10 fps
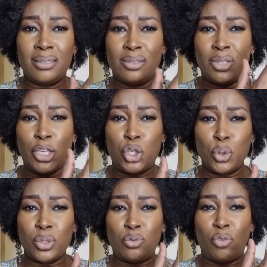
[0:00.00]
The
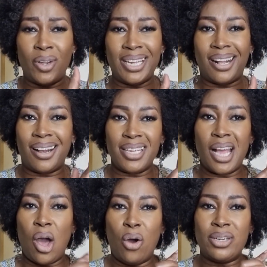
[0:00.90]
juice very
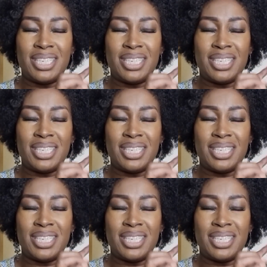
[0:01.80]
clear on